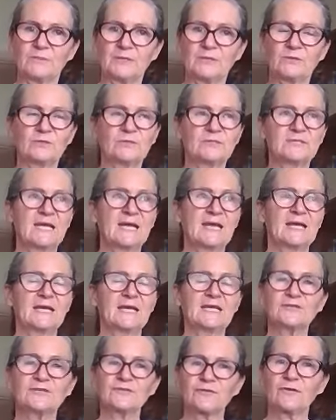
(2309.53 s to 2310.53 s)
because
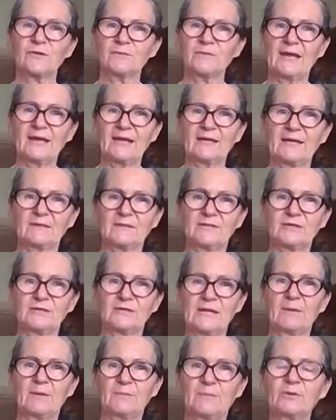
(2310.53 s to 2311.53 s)
it's from that
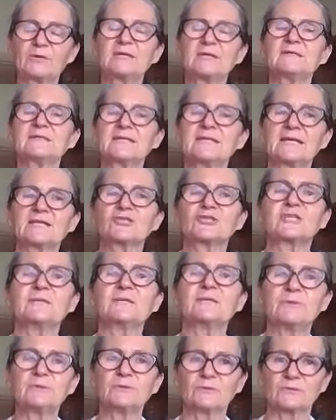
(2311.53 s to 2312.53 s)
our body is
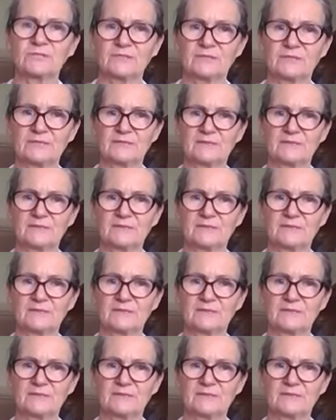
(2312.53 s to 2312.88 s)
actually built.